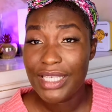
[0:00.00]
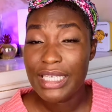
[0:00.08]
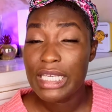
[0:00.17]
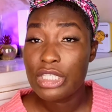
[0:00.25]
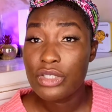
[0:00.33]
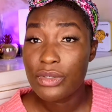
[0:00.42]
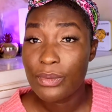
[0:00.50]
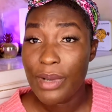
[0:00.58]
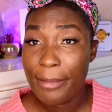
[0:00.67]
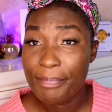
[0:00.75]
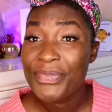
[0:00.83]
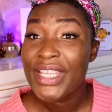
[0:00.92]
need
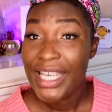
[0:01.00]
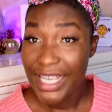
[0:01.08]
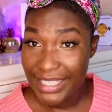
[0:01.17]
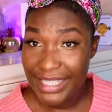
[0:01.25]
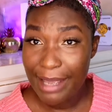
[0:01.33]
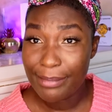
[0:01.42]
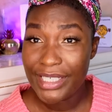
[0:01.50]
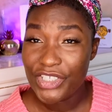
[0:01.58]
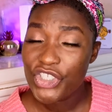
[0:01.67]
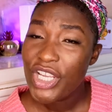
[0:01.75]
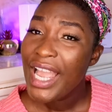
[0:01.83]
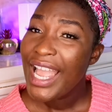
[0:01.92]
to
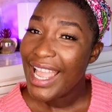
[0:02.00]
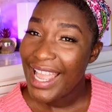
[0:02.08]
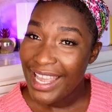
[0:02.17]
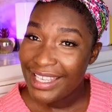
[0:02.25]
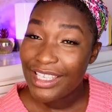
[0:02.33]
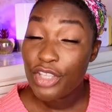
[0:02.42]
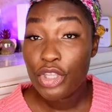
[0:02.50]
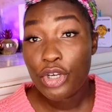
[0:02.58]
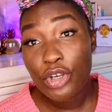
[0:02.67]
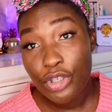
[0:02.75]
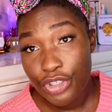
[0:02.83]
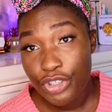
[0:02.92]
establish. And the
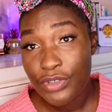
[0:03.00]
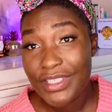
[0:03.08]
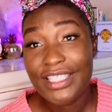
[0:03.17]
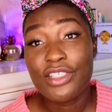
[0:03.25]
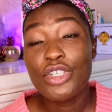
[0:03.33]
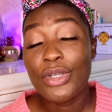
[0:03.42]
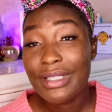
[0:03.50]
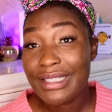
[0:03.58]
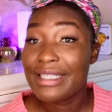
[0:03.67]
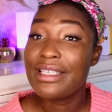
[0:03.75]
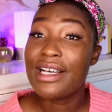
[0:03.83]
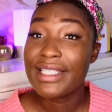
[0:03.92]
good news is you
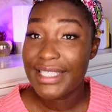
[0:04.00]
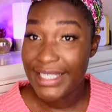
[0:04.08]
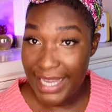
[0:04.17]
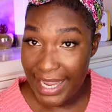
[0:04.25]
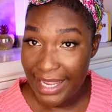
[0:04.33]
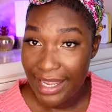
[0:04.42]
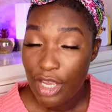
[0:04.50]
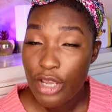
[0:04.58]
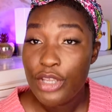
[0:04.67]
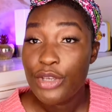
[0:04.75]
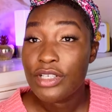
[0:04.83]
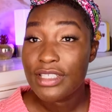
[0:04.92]
can start today.
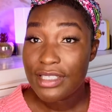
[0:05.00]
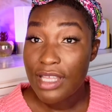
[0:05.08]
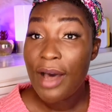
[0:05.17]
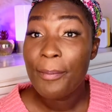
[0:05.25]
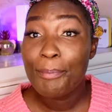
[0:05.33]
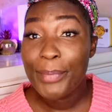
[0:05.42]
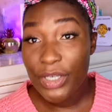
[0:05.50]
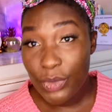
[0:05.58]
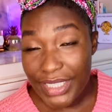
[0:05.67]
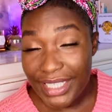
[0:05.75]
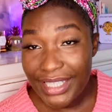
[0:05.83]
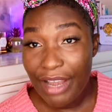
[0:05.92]
You can start
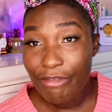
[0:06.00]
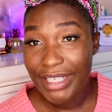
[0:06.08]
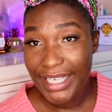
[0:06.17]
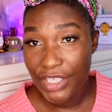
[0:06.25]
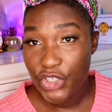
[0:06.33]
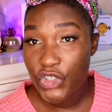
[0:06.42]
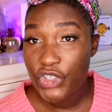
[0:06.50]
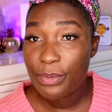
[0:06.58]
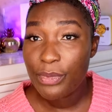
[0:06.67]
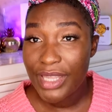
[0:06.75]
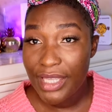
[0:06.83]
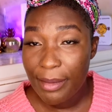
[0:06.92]
building that
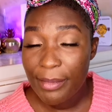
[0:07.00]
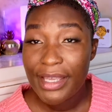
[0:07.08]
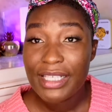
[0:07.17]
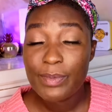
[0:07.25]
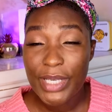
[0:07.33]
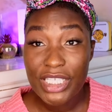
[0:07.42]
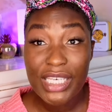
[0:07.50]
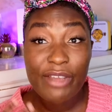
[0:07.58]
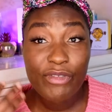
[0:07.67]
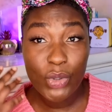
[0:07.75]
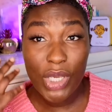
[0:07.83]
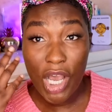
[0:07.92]
relationship with Him, especially
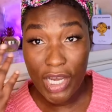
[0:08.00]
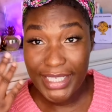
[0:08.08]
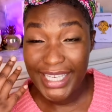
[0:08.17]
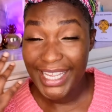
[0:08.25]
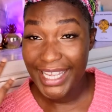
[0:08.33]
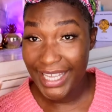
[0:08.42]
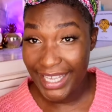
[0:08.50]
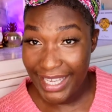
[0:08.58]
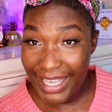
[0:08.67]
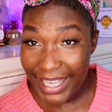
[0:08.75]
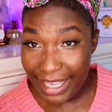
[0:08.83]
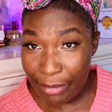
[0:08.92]
if you can't
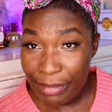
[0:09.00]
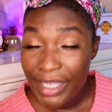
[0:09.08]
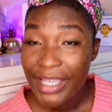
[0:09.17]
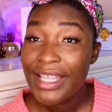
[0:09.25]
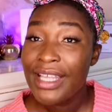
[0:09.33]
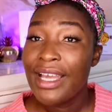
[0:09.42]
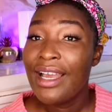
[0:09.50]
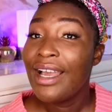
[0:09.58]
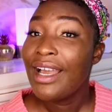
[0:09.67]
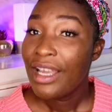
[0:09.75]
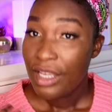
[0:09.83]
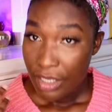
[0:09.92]
hear Him.
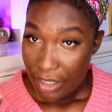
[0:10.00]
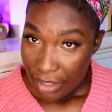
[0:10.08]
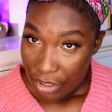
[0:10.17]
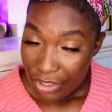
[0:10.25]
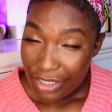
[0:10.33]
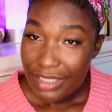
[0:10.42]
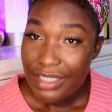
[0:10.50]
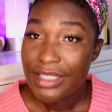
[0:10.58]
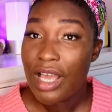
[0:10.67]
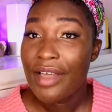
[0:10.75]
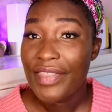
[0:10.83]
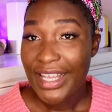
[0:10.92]
You can
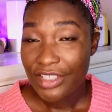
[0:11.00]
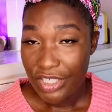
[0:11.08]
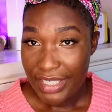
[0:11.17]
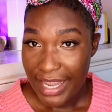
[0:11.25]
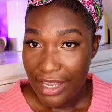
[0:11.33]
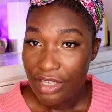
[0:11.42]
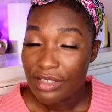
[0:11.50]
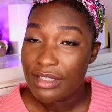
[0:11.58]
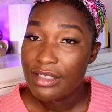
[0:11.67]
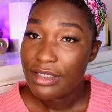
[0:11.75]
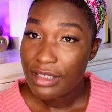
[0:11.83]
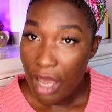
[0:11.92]
start that today. You can
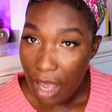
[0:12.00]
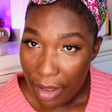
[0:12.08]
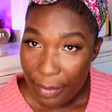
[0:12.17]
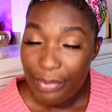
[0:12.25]
start